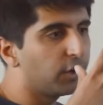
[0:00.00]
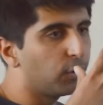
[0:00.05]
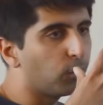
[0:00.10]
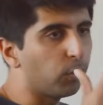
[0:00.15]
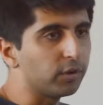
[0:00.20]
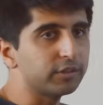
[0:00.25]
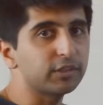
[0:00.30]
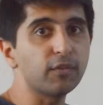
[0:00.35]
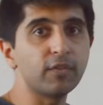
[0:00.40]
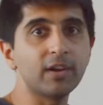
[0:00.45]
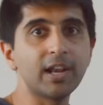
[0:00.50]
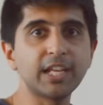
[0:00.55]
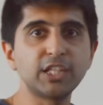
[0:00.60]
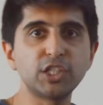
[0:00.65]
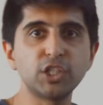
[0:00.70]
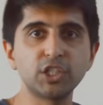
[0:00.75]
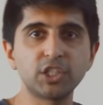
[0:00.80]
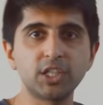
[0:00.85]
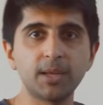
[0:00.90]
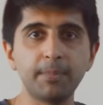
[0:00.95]
what the
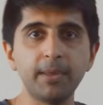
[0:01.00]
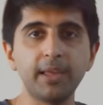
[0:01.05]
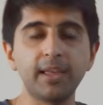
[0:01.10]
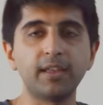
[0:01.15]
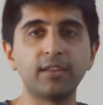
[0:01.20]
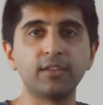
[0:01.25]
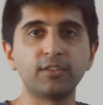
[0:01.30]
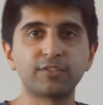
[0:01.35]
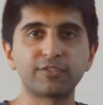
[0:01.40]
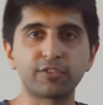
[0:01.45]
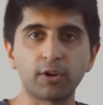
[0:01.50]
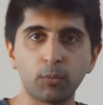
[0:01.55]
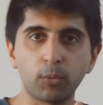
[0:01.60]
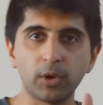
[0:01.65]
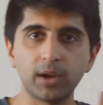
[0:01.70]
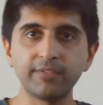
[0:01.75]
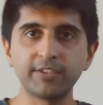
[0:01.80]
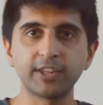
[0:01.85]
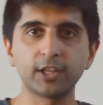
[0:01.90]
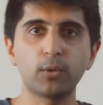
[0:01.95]
relationship is from
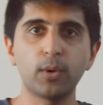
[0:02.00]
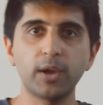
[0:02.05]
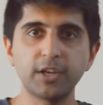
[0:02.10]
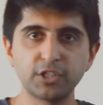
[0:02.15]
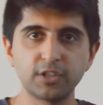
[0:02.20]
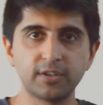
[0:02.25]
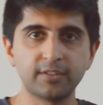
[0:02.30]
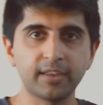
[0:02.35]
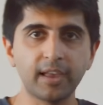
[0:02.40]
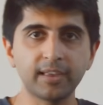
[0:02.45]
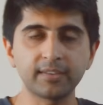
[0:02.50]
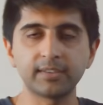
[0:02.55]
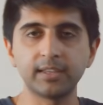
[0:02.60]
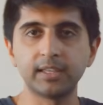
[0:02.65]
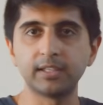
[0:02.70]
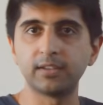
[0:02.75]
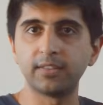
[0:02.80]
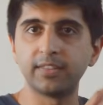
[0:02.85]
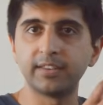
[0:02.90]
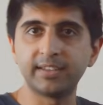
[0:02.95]
whatever the question is
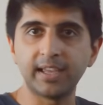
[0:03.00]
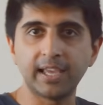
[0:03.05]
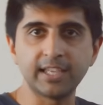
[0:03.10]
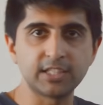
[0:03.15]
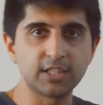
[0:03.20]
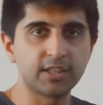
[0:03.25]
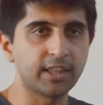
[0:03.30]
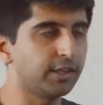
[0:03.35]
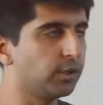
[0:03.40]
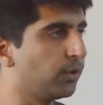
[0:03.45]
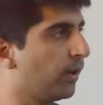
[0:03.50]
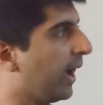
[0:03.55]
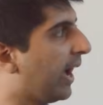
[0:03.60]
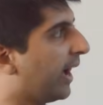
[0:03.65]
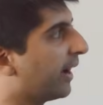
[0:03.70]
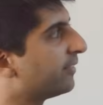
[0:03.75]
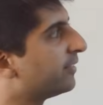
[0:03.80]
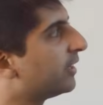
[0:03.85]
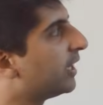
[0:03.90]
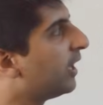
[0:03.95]
asking to the data that you have.